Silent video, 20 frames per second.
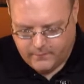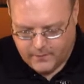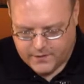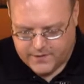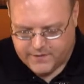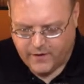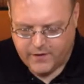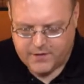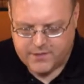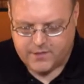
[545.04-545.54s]

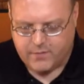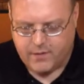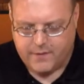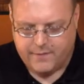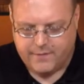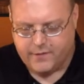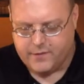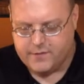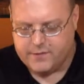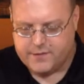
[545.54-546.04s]
As far as the
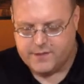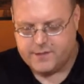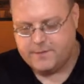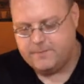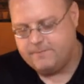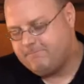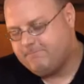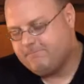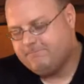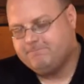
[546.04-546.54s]
red
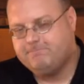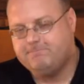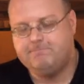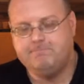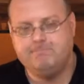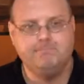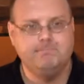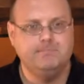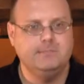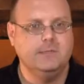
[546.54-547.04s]
fruits,
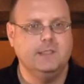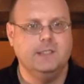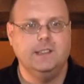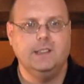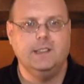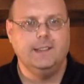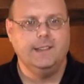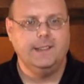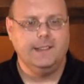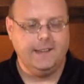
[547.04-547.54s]

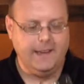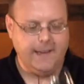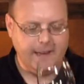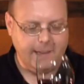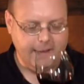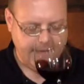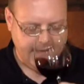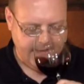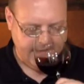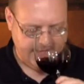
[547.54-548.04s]
it,
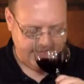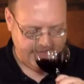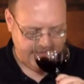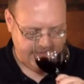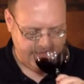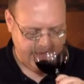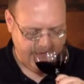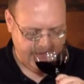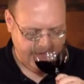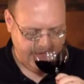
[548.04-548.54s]
it's